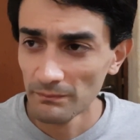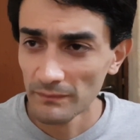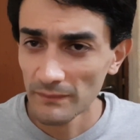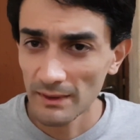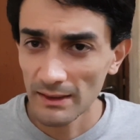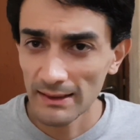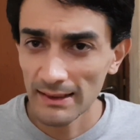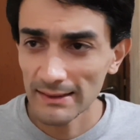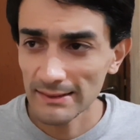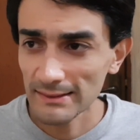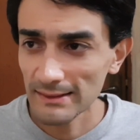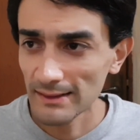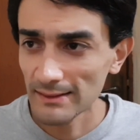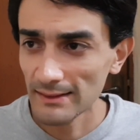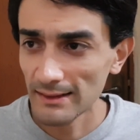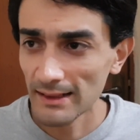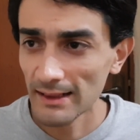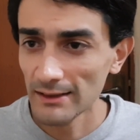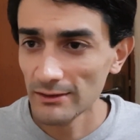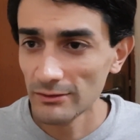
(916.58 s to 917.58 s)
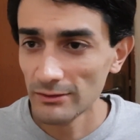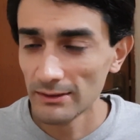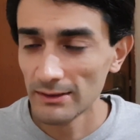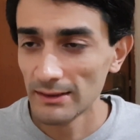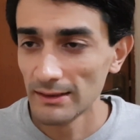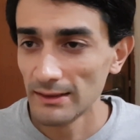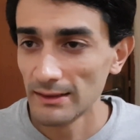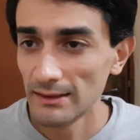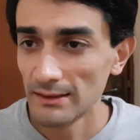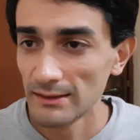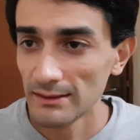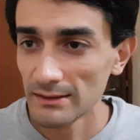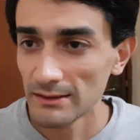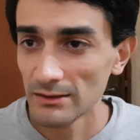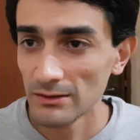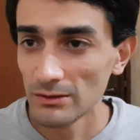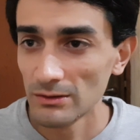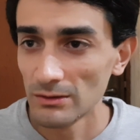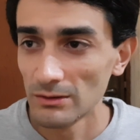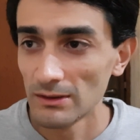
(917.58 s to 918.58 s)
less than 100 years
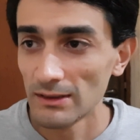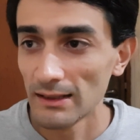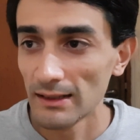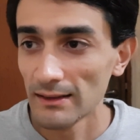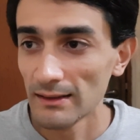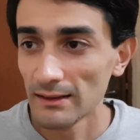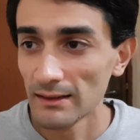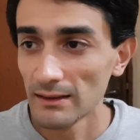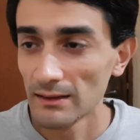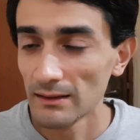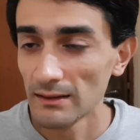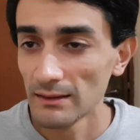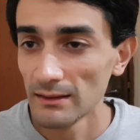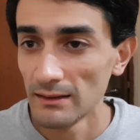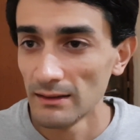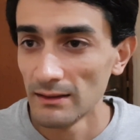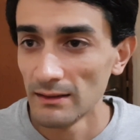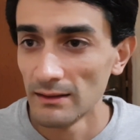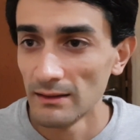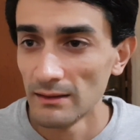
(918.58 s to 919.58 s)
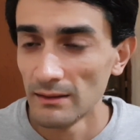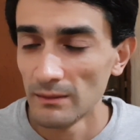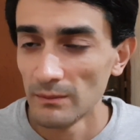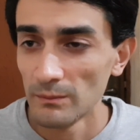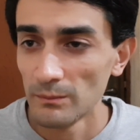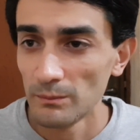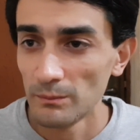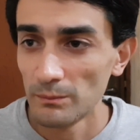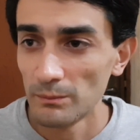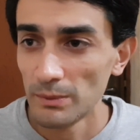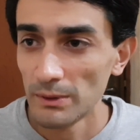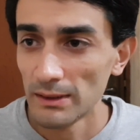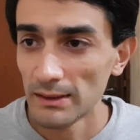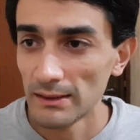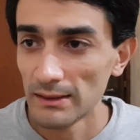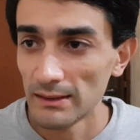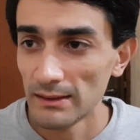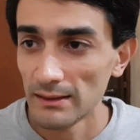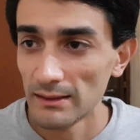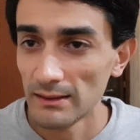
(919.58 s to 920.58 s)
old, I think.
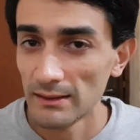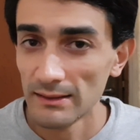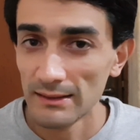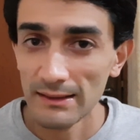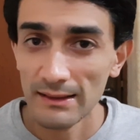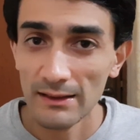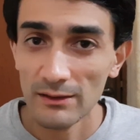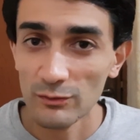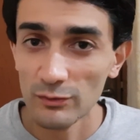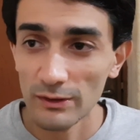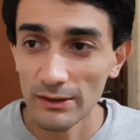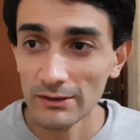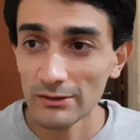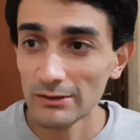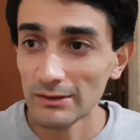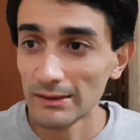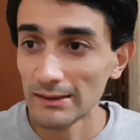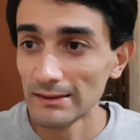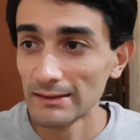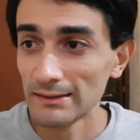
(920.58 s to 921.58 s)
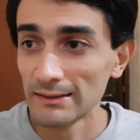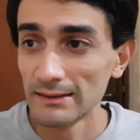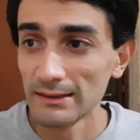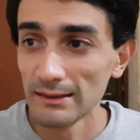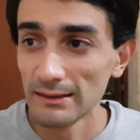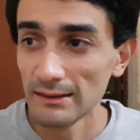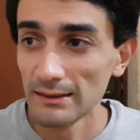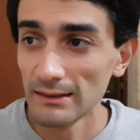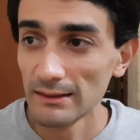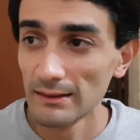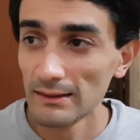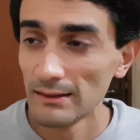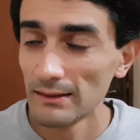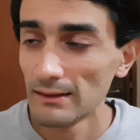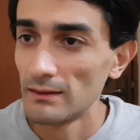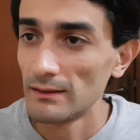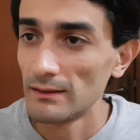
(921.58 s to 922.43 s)
But they have interesting